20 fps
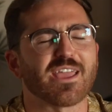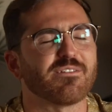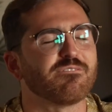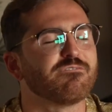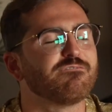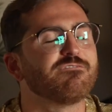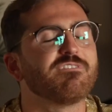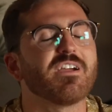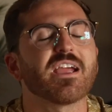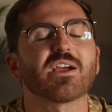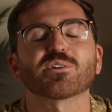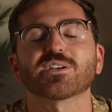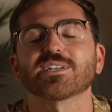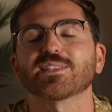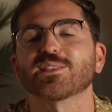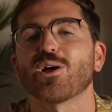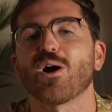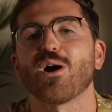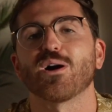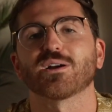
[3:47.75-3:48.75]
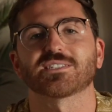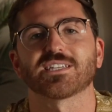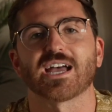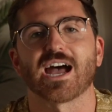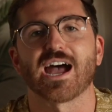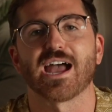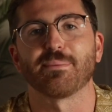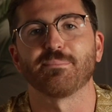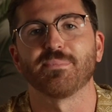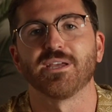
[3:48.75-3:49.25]
a very long
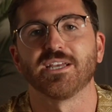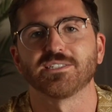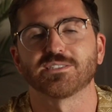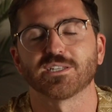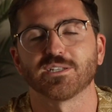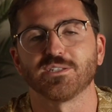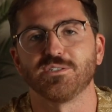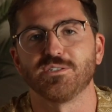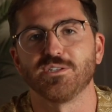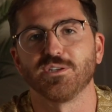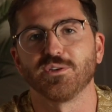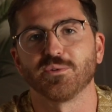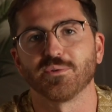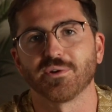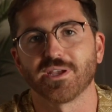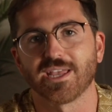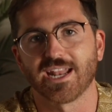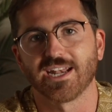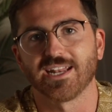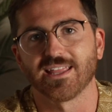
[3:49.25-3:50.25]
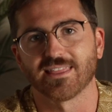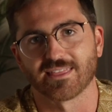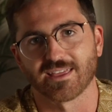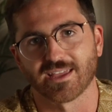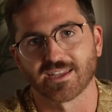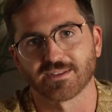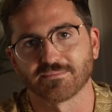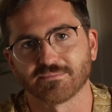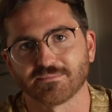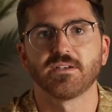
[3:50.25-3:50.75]
time to do
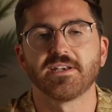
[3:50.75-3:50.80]
anything.